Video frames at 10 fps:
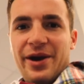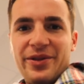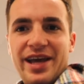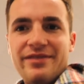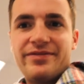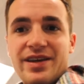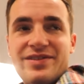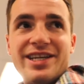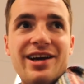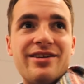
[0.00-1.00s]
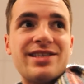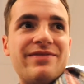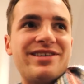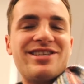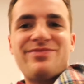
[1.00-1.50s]
Now I only have $50
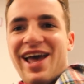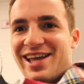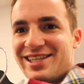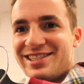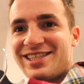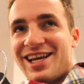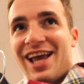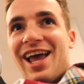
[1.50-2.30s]
left to spend.